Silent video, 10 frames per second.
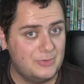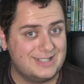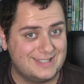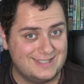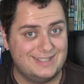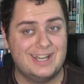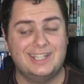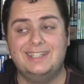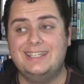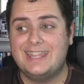has
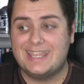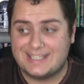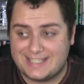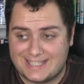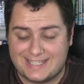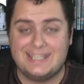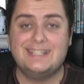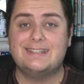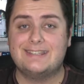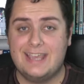done
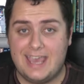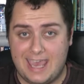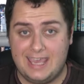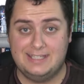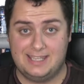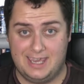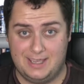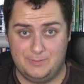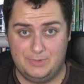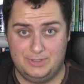since
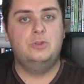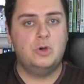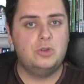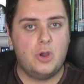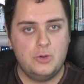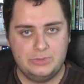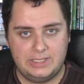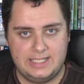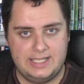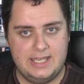Endgame. Not
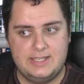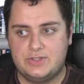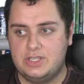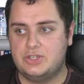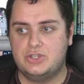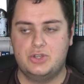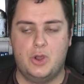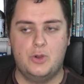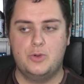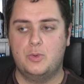only is this
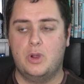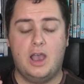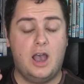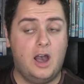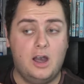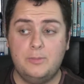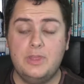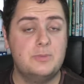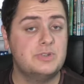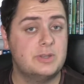show up
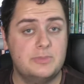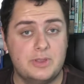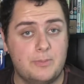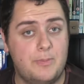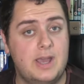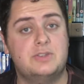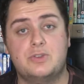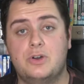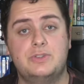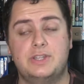there with some of the best
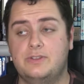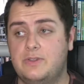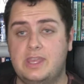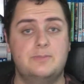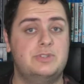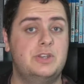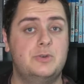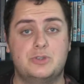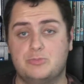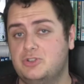content that the
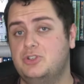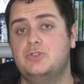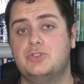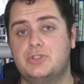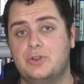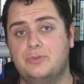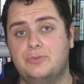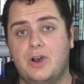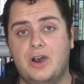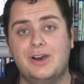MCU has produced so
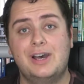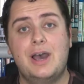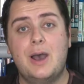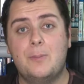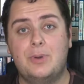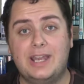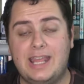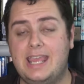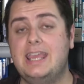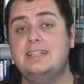far, but
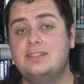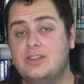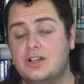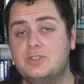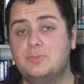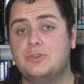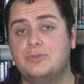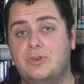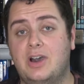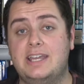it does
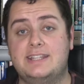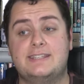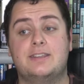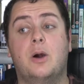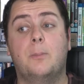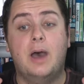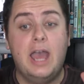provide some